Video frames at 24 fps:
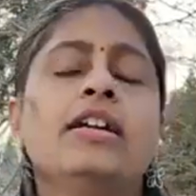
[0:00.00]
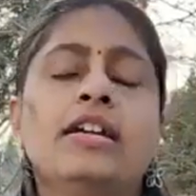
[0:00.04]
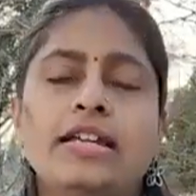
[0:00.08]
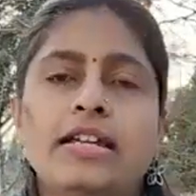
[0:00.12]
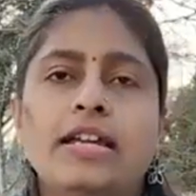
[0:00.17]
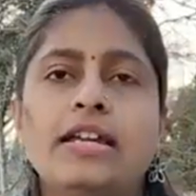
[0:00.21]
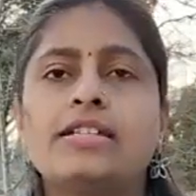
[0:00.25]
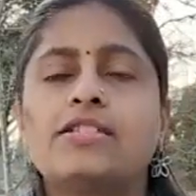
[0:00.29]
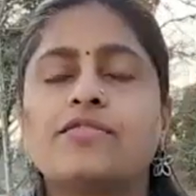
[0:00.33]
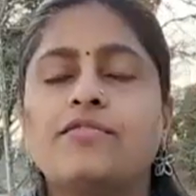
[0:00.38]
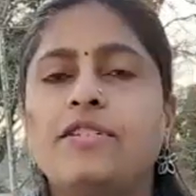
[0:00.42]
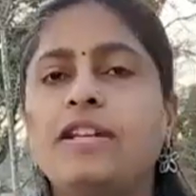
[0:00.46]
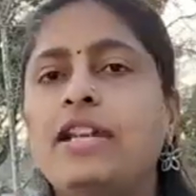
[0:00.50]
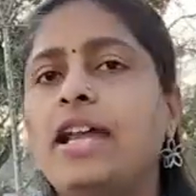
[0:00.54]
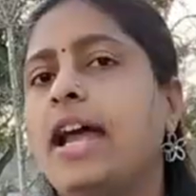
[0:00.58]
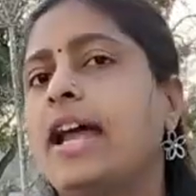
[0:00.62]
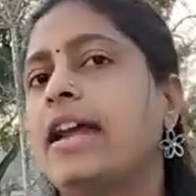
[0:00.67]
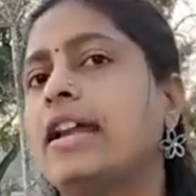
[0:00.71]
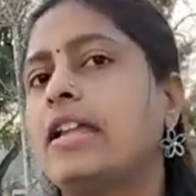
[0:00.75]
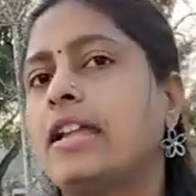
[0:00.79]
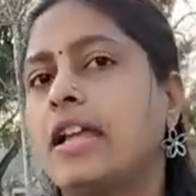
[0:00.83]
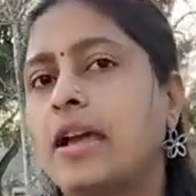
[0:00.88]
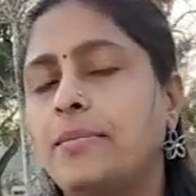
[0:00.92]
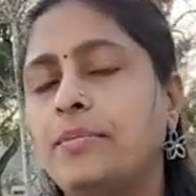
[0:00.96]
Yes, we
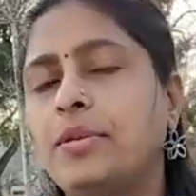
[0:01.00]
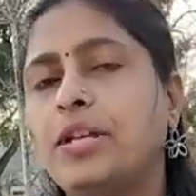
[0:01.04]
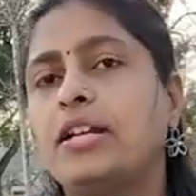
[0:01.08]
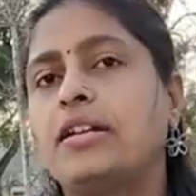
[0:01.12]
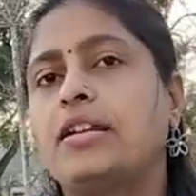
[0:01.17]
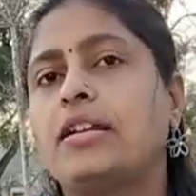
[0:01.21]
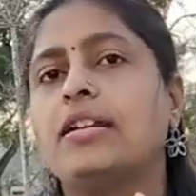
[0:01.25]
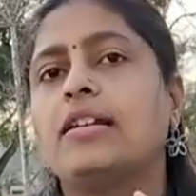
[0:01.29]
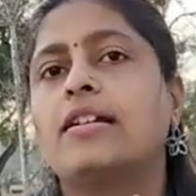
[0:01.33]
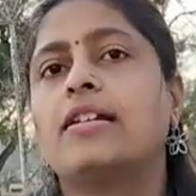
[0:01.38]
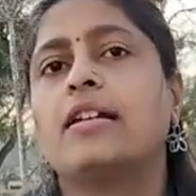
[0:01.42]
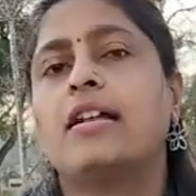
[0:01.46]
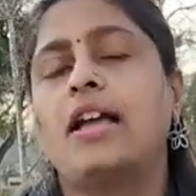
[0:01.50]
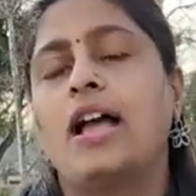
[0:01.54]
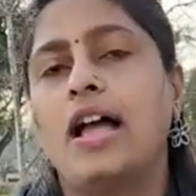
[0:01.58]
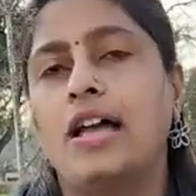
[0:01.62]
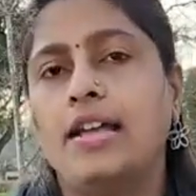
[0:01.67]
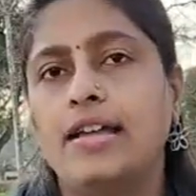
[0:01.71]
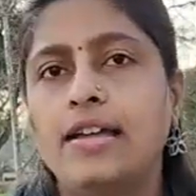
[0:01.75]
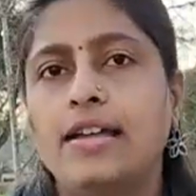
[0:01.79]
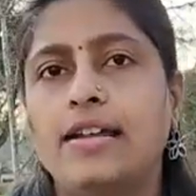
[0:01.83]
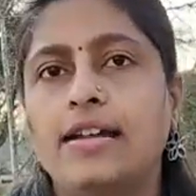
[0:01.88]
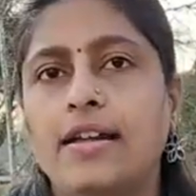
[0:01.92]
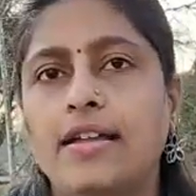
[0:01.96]
had kept it little
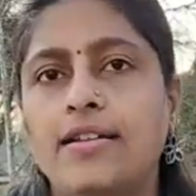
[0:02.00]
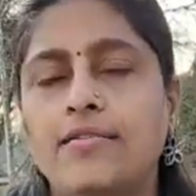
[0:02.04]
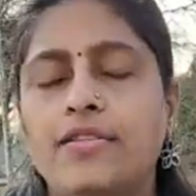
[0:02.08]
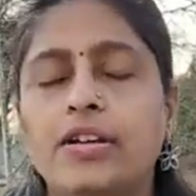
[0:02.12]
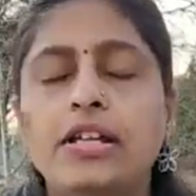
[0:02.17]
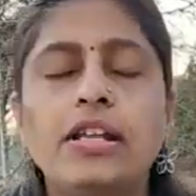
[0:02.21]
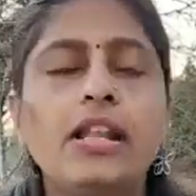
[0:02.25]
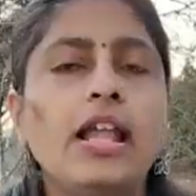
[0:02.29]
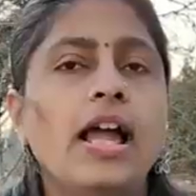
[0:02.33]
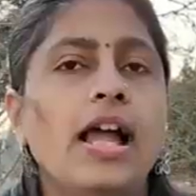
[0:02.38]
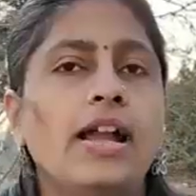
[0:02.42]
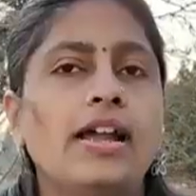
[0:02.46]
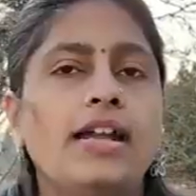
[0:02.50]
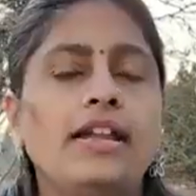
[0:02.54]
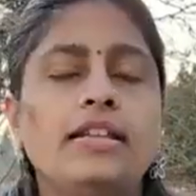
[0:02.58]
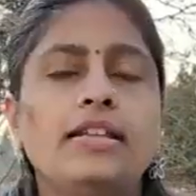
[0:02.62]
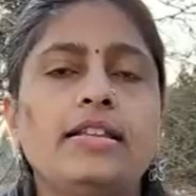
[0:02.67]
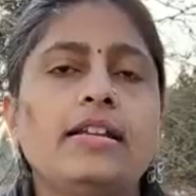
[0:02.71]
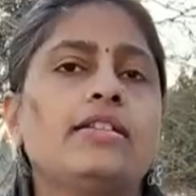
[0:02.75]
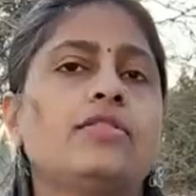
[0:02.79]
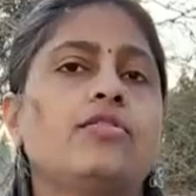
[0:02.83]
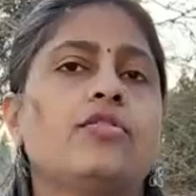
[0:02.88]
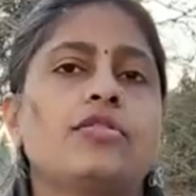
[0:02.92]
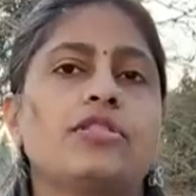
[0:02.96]
higher level, and in
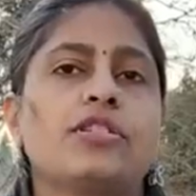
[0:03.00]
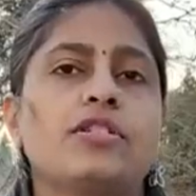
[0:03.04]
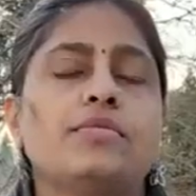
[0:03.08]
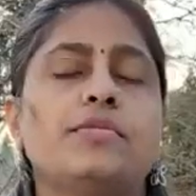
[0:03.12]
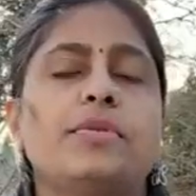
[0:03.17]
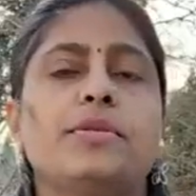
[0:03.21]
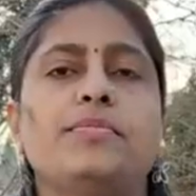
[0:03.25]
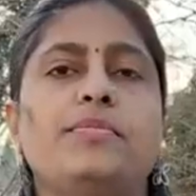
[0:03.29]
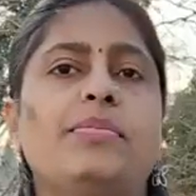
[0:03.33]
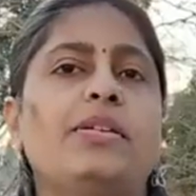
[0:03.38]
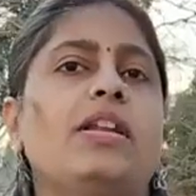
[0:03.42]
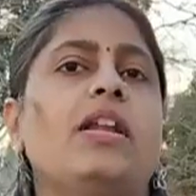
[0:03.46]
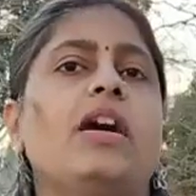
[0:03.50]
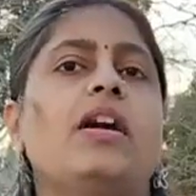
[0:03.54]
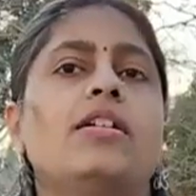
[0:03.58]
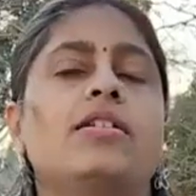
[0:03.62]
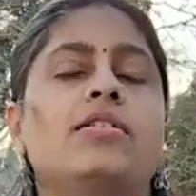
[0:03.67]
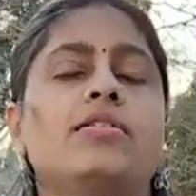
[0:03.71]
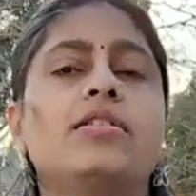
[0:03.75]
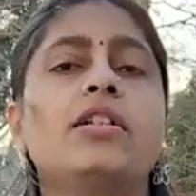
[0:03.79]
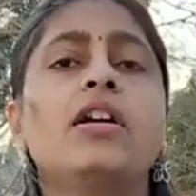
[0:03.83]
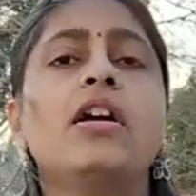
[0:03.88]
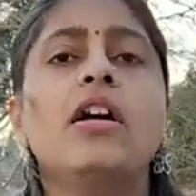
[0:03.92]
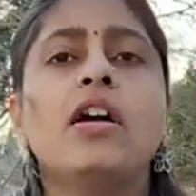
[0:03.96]
that question paper
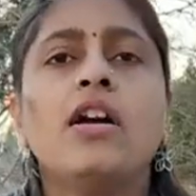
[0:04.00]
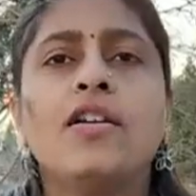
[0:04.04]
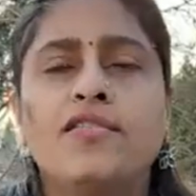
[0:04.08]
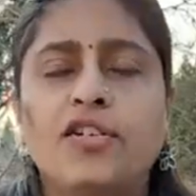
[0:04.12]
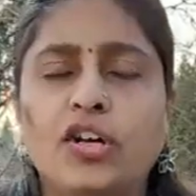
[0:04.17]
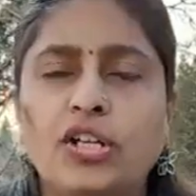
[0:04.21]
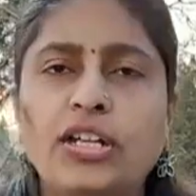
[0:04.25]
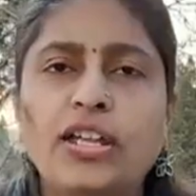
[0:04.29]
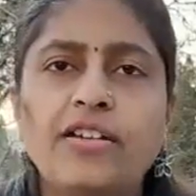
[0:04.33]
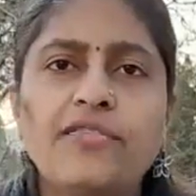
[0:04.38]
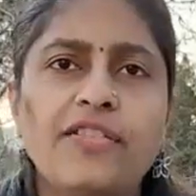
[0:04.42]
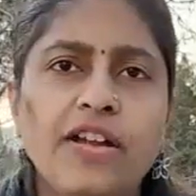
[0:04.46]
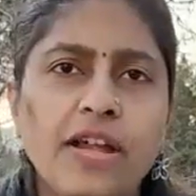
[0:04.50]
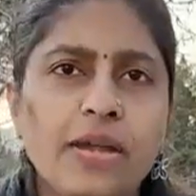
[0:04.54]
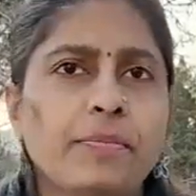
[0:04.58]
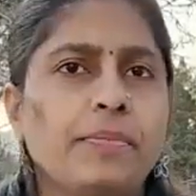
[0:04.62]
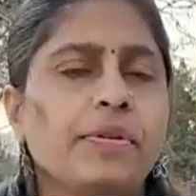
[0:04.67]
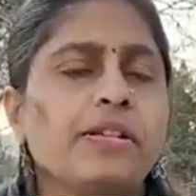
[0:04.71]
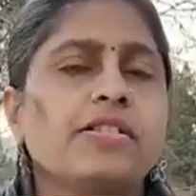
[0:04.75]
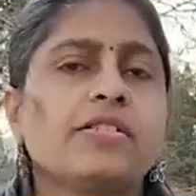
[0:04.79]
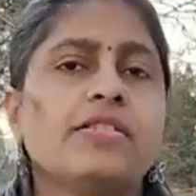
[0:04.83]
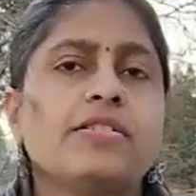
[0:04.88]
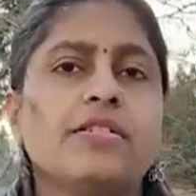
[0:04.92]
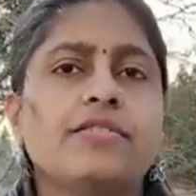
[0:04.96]
around
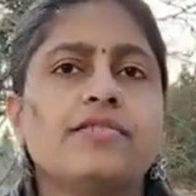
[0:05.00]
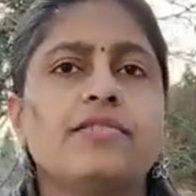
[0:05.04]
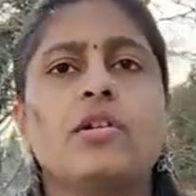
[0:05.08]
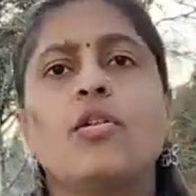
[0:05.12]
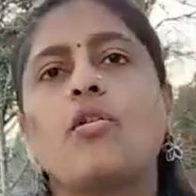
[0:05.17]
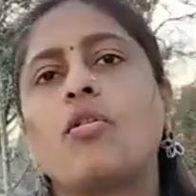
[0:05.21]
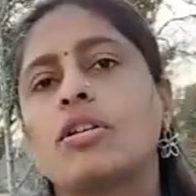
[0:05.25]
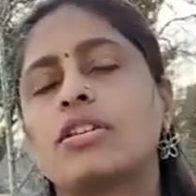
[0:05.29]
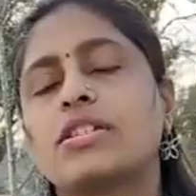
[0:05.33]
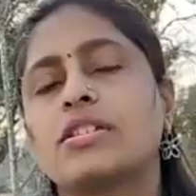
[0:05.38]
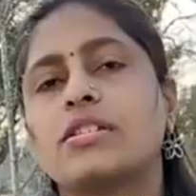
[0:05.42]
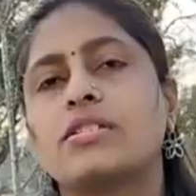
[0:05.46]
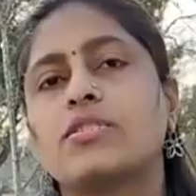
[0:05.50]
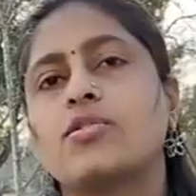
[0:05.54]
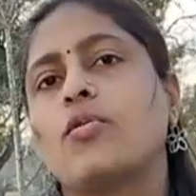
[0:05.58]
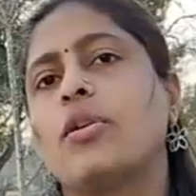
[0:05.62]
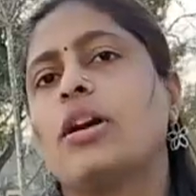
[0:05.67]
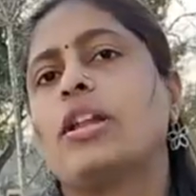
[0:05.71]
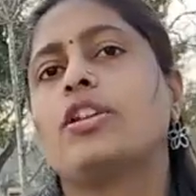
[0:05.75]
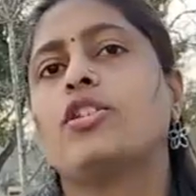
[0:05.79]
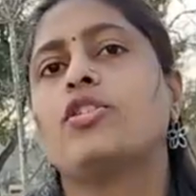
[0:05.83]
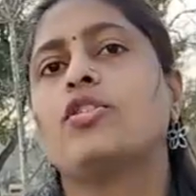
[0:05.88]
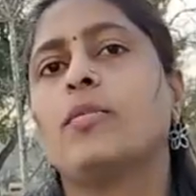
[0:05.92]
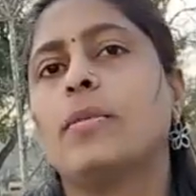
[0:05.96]
45% of the questions
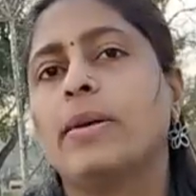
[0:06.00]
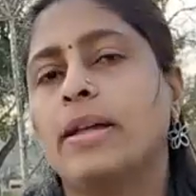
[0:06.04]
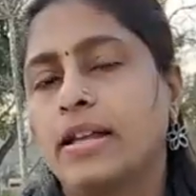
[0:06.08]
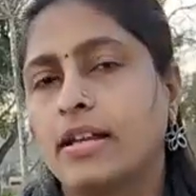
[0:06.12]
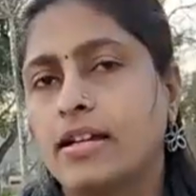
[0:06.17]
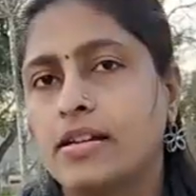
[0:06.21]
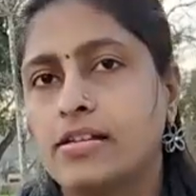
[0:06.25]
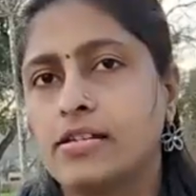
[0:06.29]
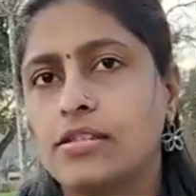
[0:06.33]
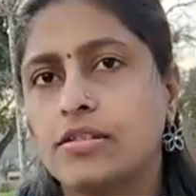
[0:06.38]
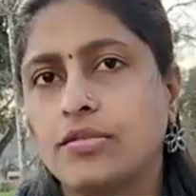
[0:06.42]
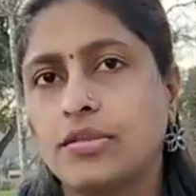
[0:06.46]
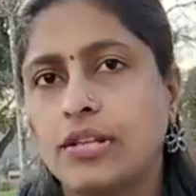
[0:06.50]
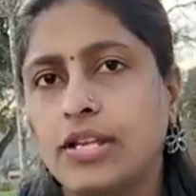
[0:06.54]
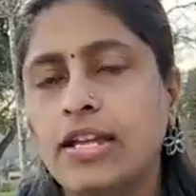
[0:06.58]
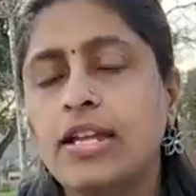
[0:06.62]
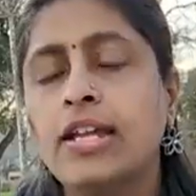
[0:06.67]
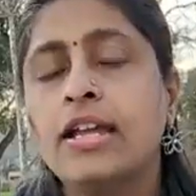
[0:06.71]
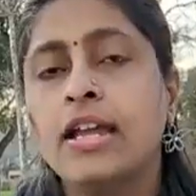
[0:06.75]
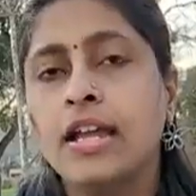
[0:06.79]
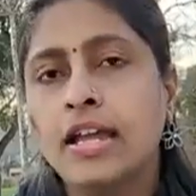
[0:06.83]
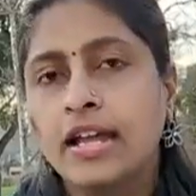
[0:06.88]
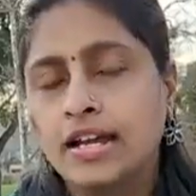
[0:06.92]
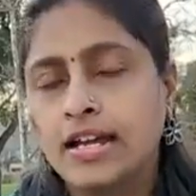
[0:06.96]
were numericals only,
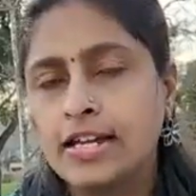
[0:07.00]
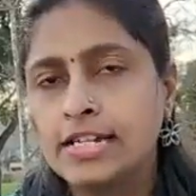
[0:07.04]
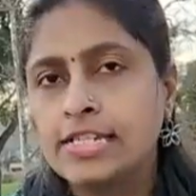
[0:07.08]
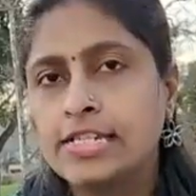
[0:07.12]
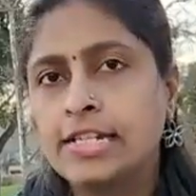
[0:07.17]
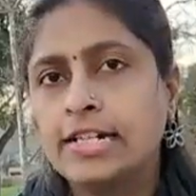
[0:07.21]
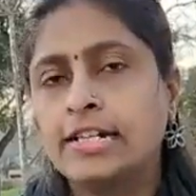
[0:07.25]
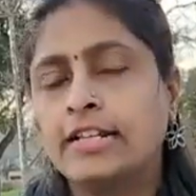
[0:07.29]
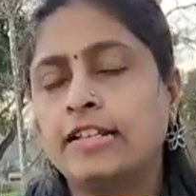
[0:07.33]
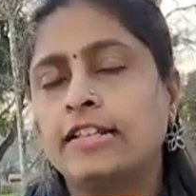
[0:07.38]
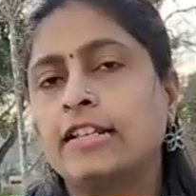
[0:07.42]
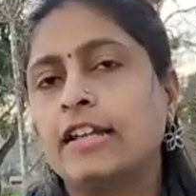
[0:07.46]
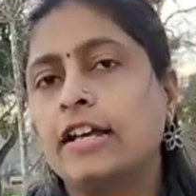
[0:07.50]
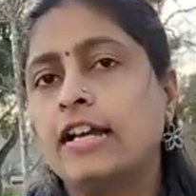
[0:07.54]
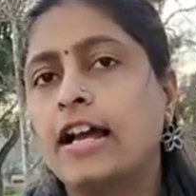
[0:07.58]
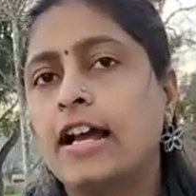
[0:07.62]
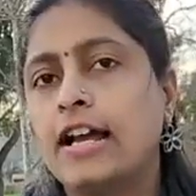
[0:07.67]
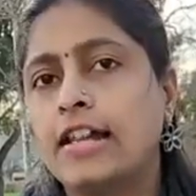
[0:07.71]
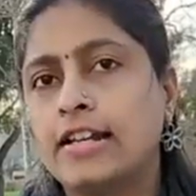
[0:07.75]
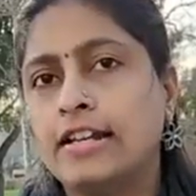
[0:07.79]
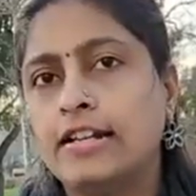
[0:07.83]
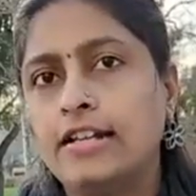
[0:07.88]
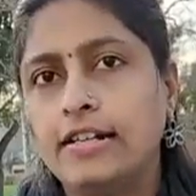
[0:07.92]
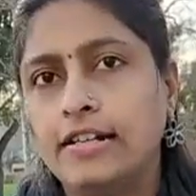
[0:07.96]
considering the
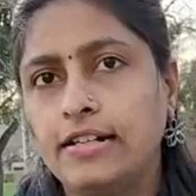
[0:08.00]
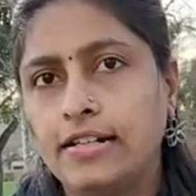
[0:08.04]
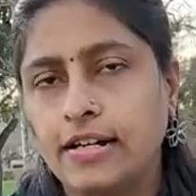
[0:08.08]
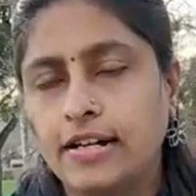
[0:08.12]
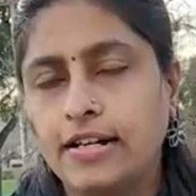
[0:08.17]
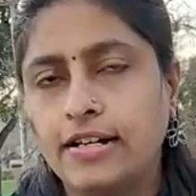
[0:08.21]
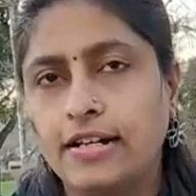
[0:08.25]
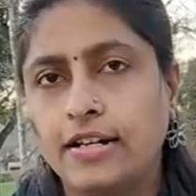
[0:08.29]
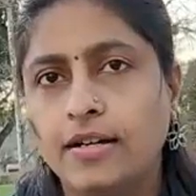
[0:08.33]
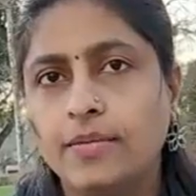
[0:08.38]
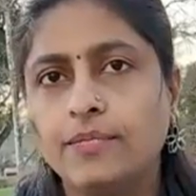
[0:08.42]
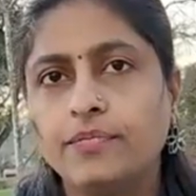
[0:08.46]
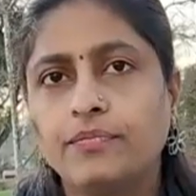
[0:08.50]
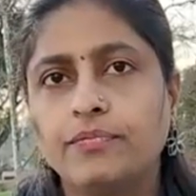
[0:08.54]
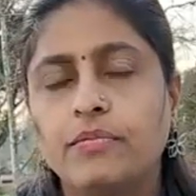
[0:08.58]
current trend.